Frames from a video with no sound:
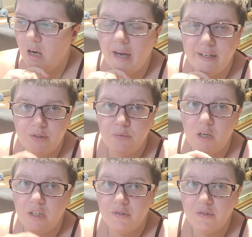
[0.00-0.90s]
I do
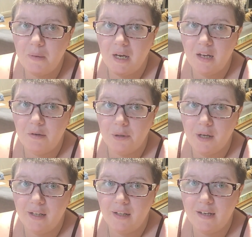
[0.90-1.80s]
not use my animal
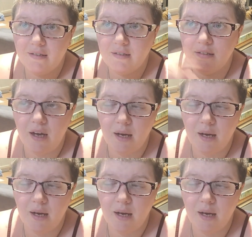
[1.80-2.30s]
allies.